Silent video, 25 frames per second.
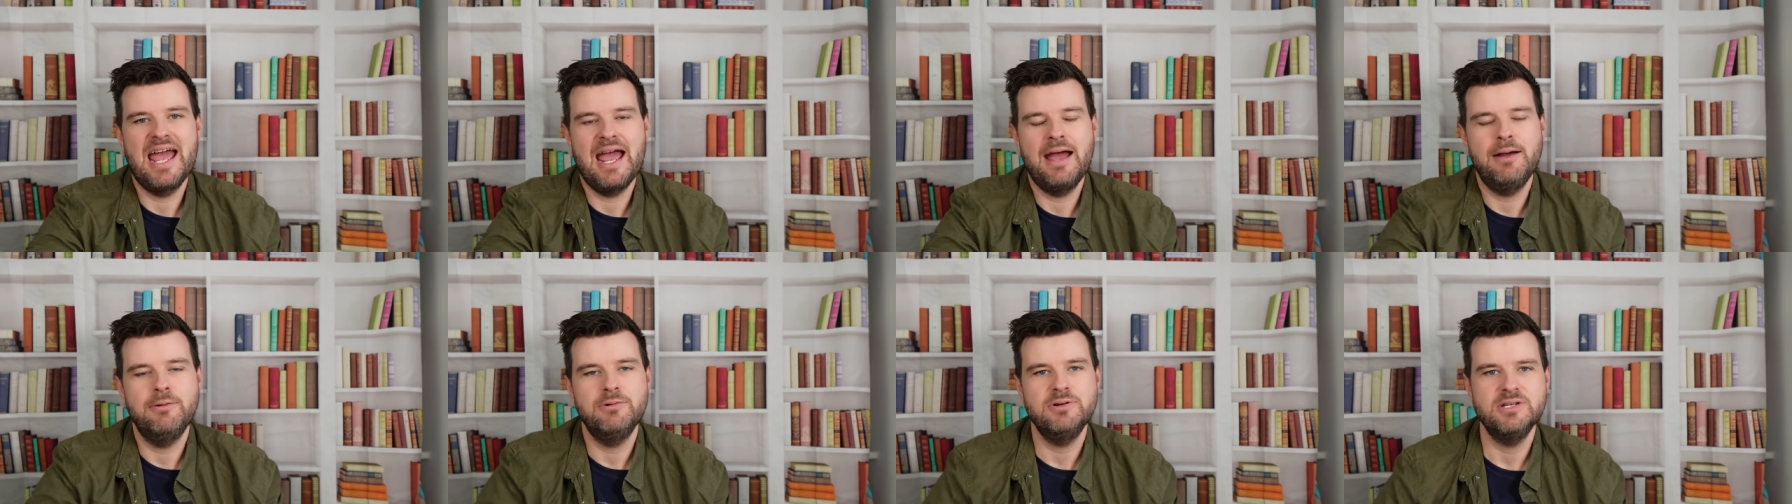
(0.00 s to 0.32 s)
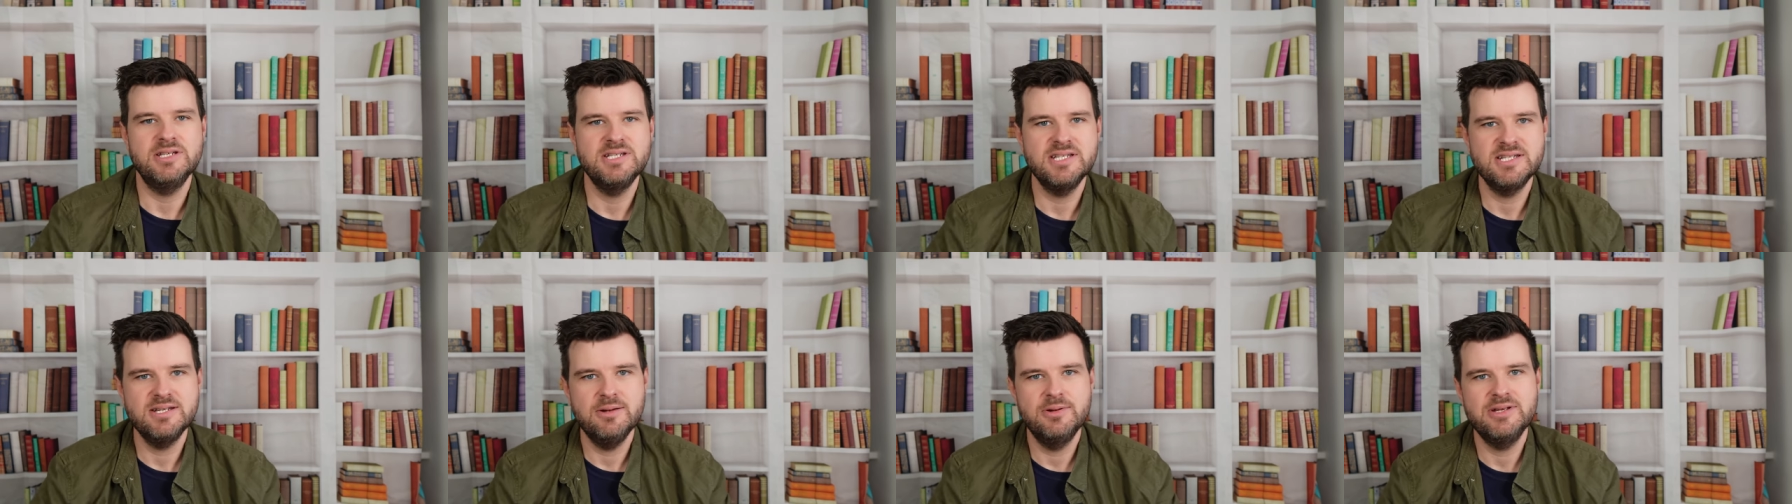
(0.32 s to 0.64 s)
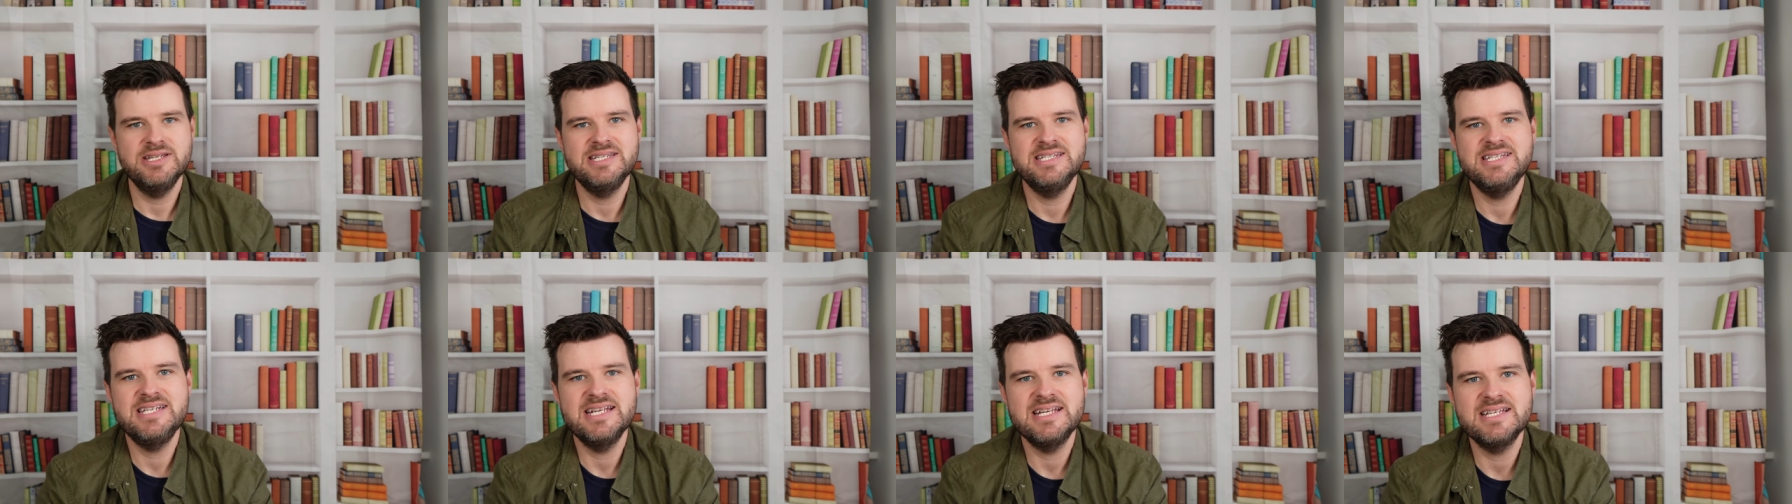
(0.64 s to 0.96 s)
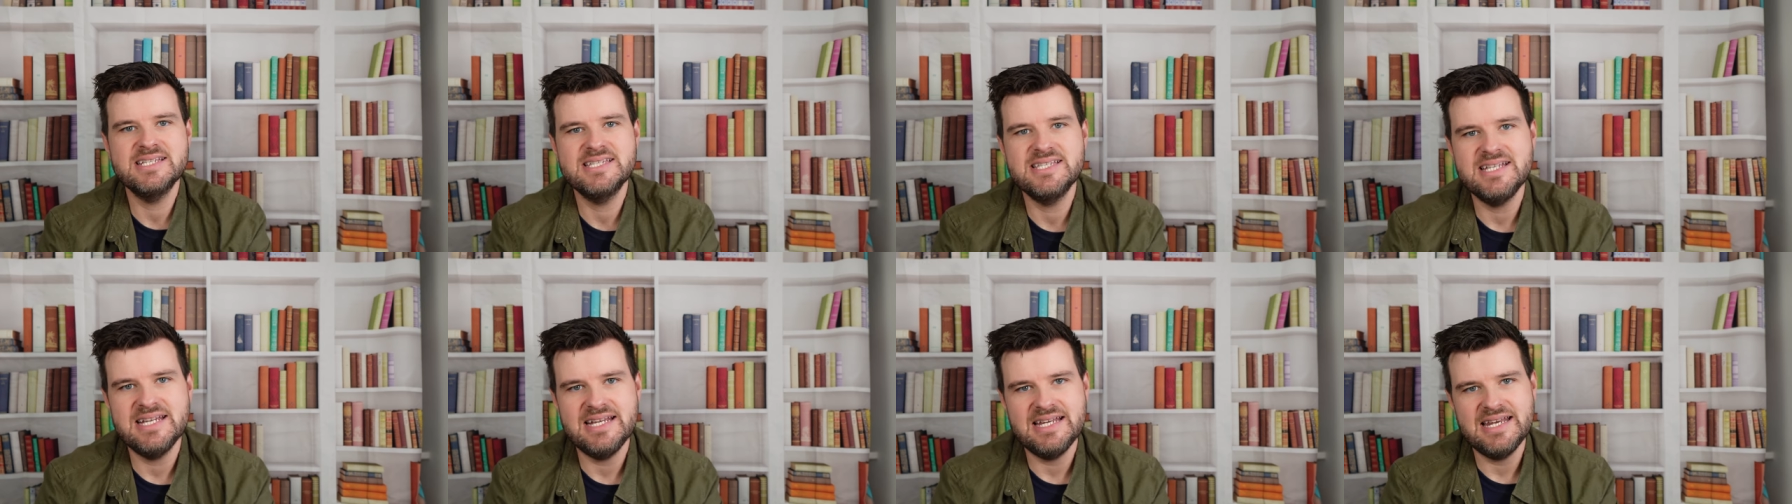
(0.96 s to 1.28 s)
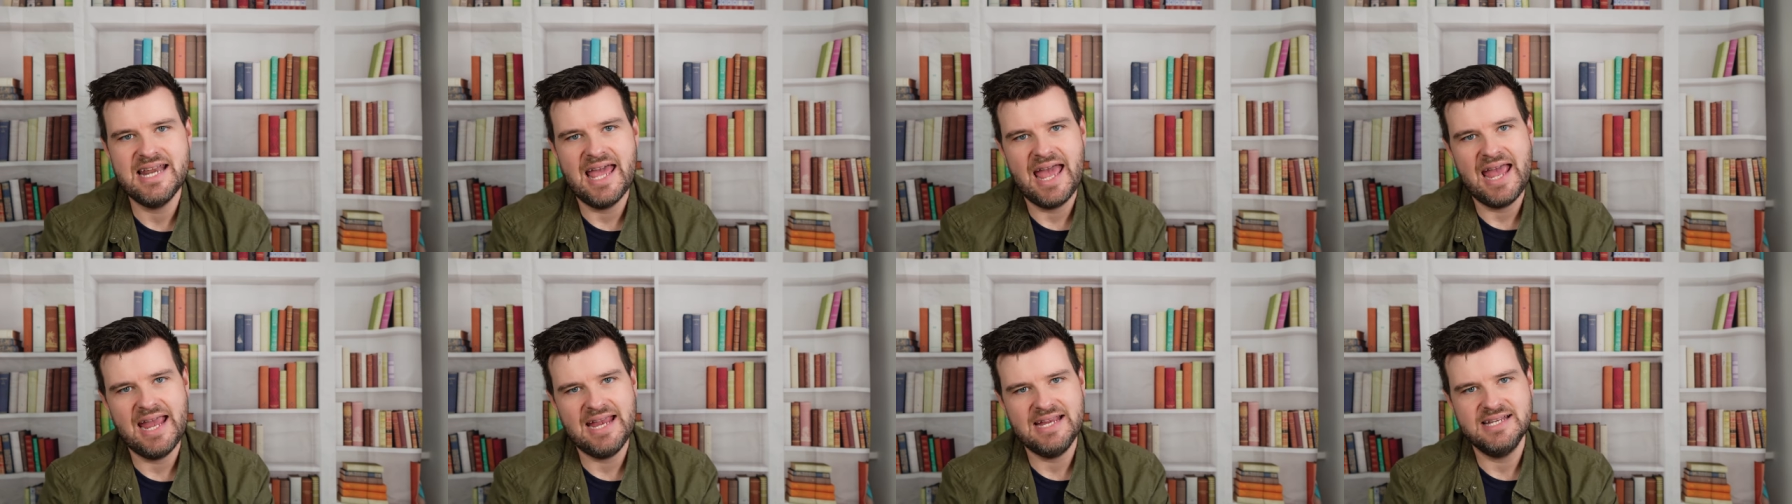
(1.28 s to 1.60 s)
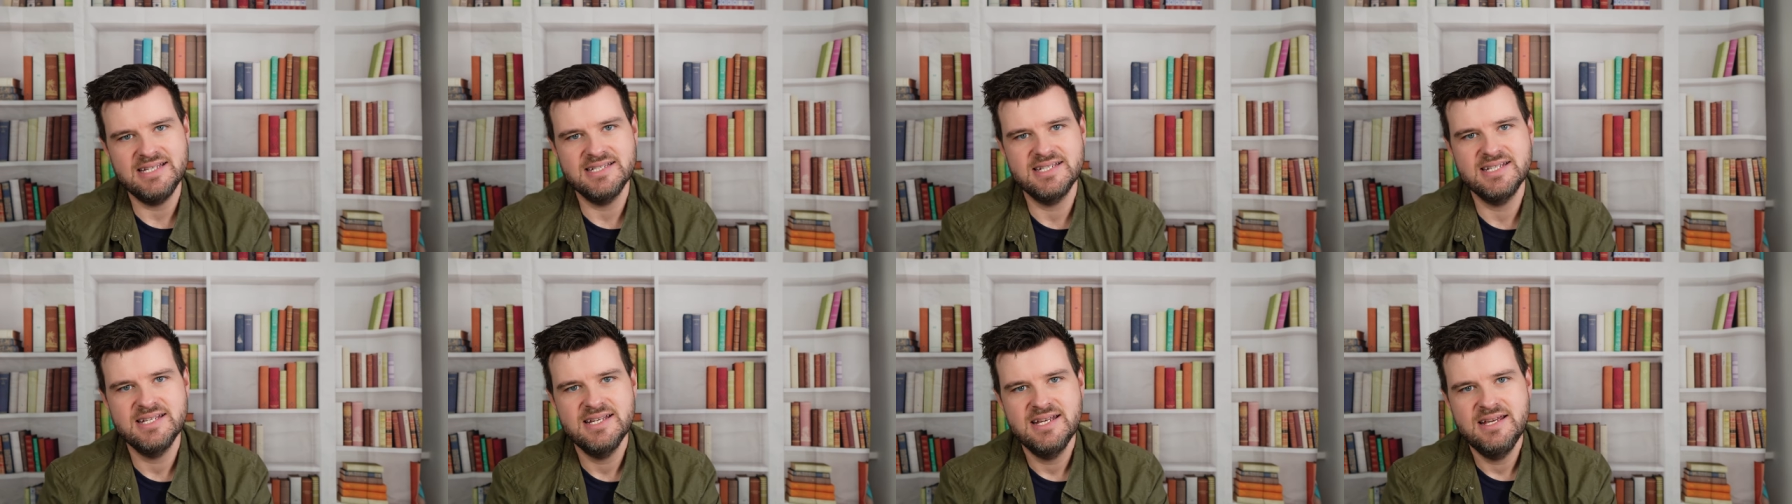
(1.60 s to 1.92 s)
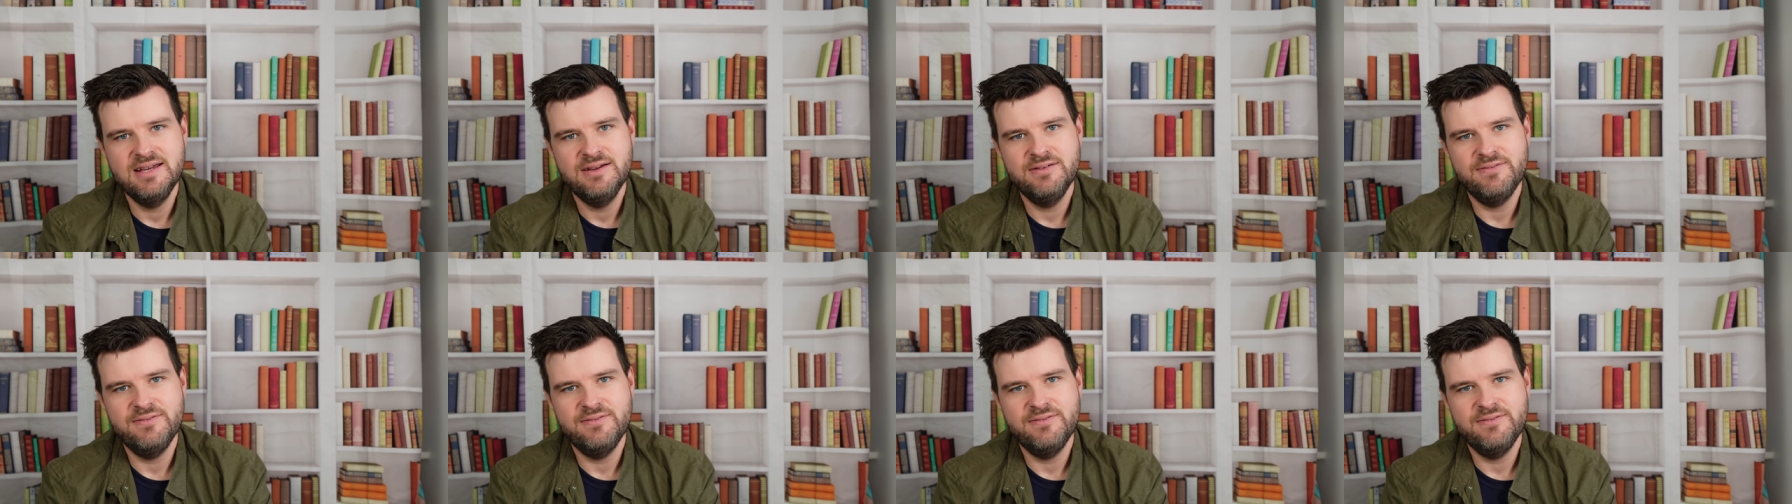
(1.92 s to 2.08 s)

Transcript: hours. So it's 16-8.